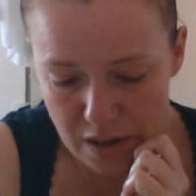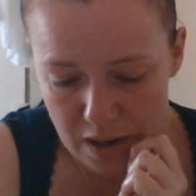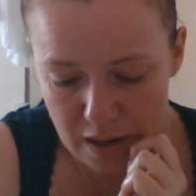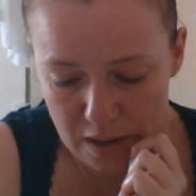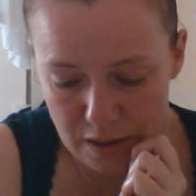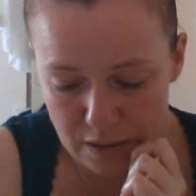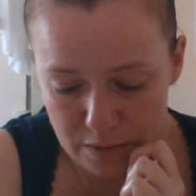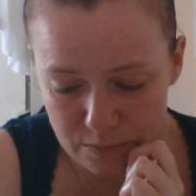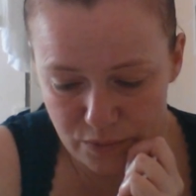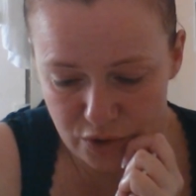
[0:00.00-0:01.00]

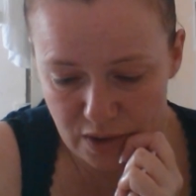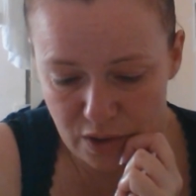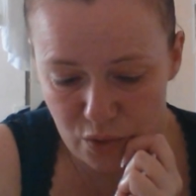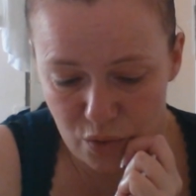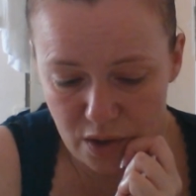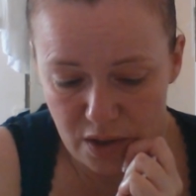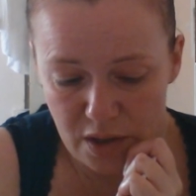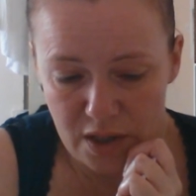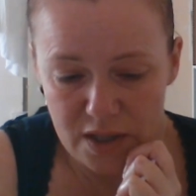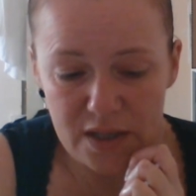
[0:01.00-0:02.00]
So
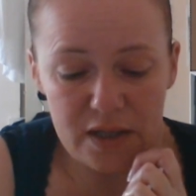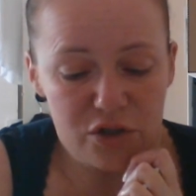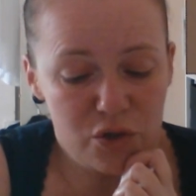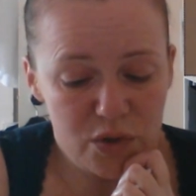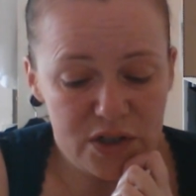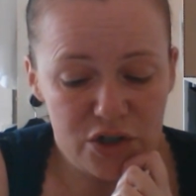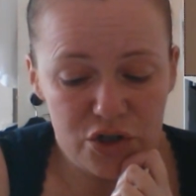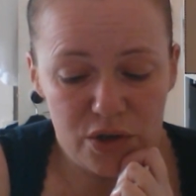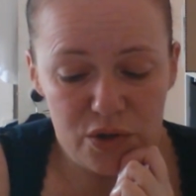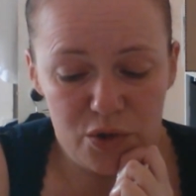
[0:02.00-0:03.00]
yeah, I just wanted to
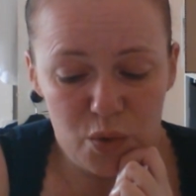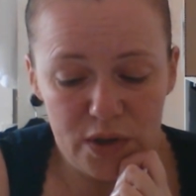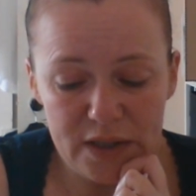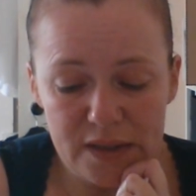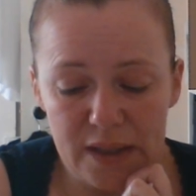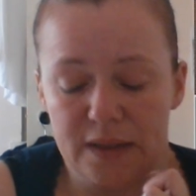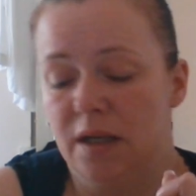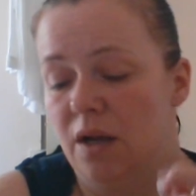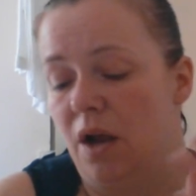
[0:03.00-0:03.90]
show you what I'd done.